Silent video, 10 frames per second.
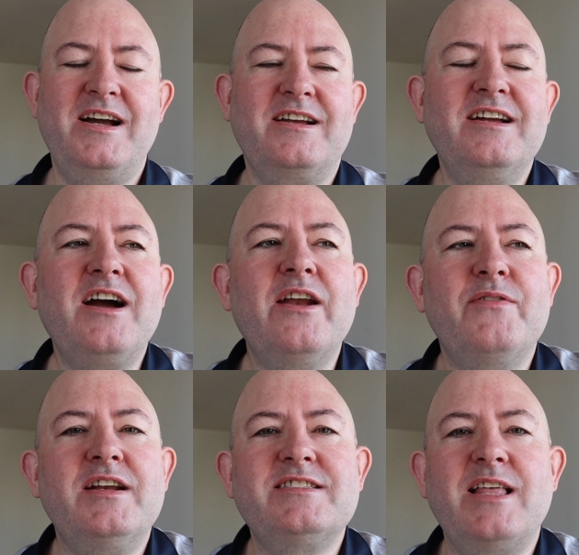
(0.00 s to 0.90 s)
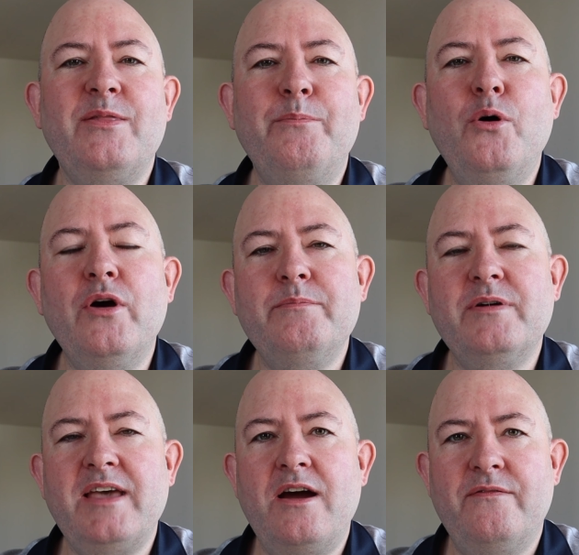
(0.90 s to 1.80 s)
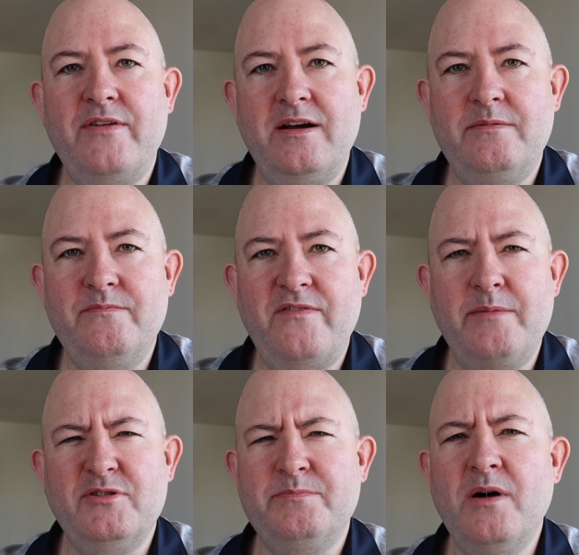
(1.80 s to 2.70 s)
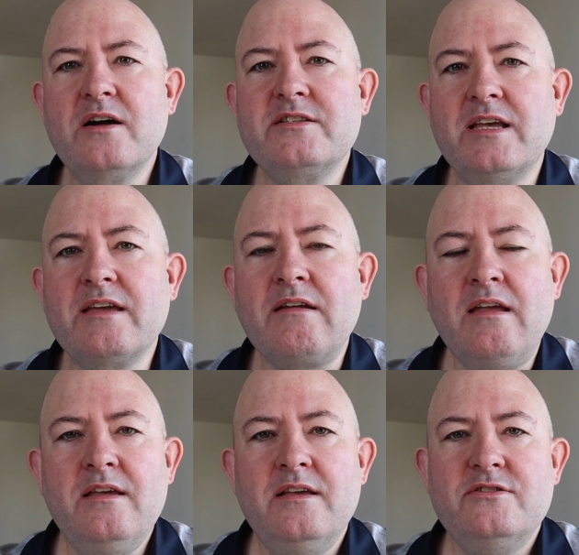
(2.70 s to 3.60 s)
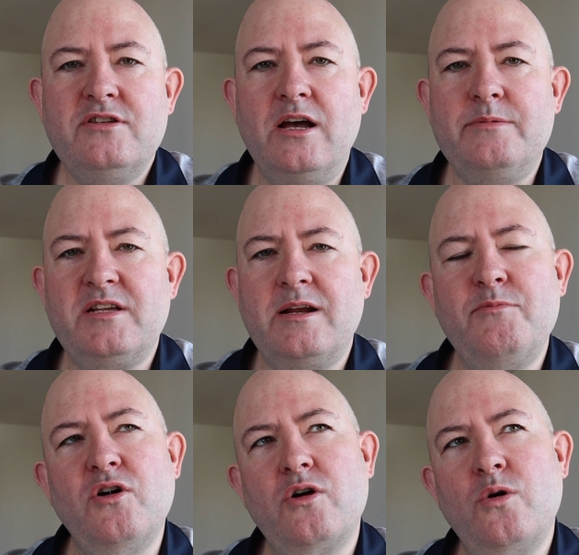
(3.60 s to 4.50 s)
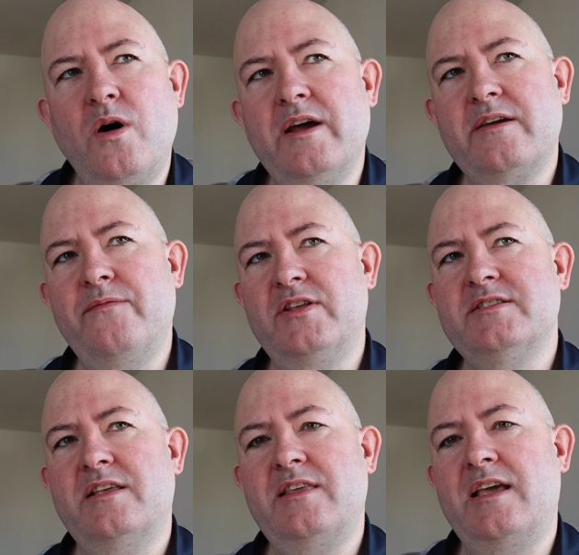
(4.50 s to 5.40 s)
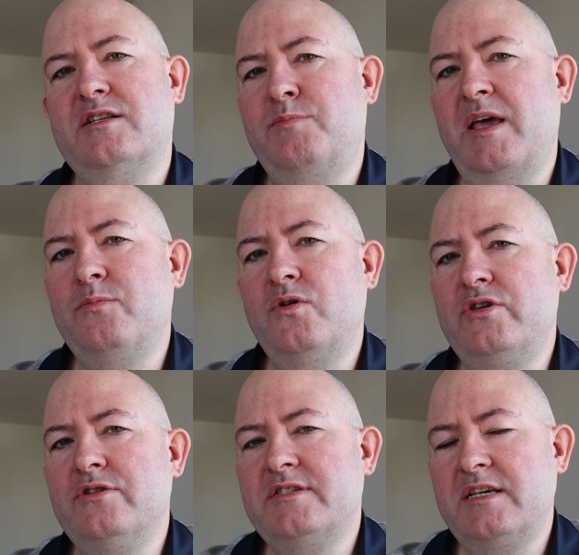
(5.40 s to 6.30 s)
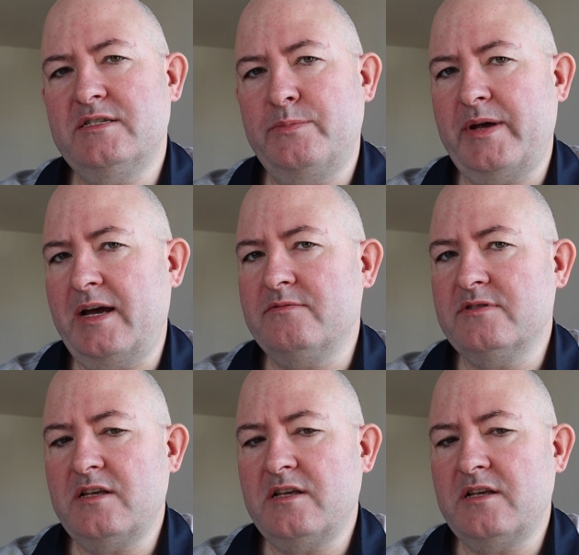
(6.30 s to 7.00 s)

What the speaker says: I can kind of understand the point, but they are very, very much marketing terms, and I'm not quite convinced that they explain what UC is about.